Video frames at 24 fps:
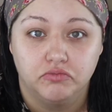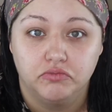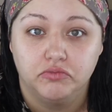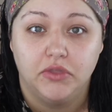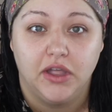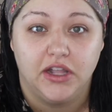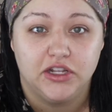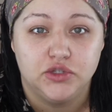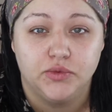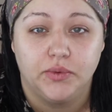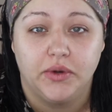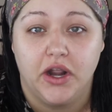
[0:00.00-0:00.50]

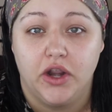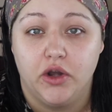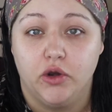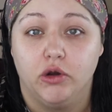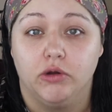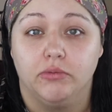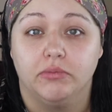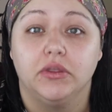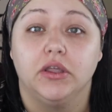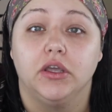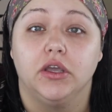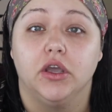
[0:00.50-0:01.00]
that's the one I
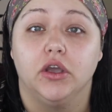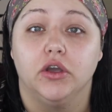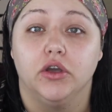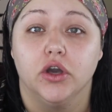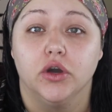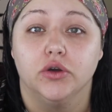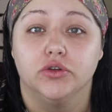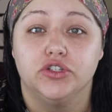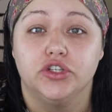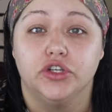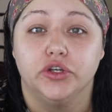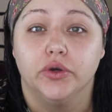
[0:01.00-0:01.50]
normally
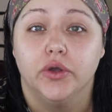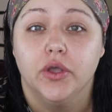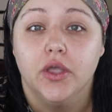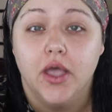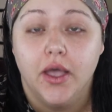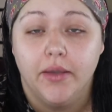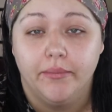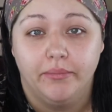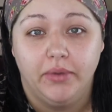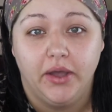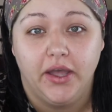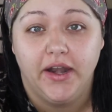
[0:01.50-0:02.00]
go to.
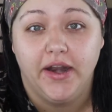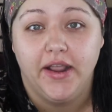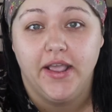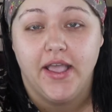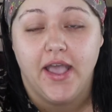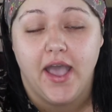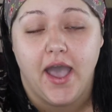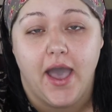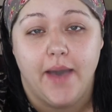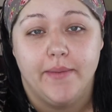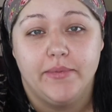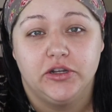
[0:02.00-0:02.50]
But
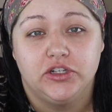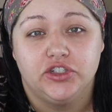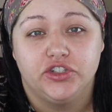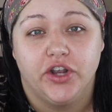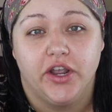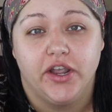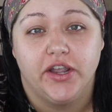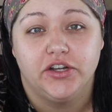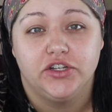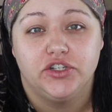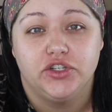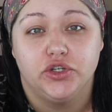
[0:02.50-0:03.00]
I've been
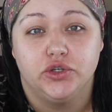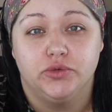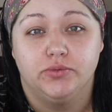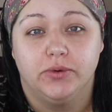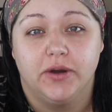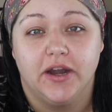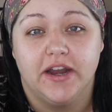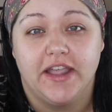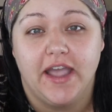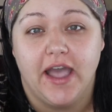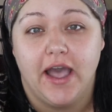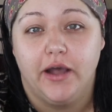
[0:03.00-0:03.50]
trying to
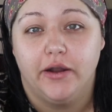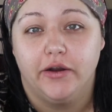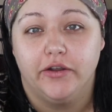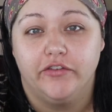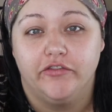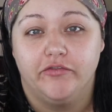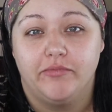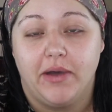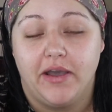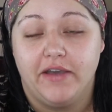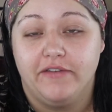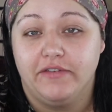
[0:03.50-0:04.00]
break out
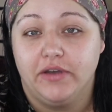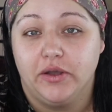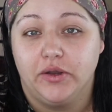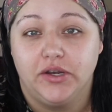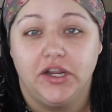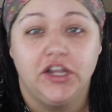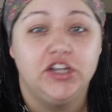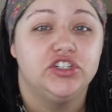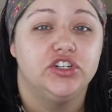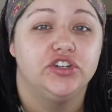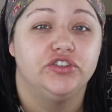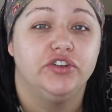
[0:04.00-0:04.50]
of my
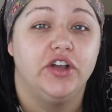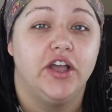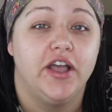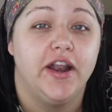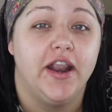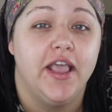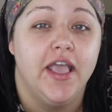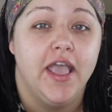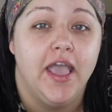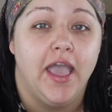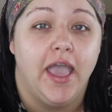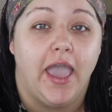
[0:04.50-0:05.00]
foundation
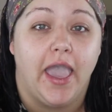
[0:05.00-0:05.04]
rut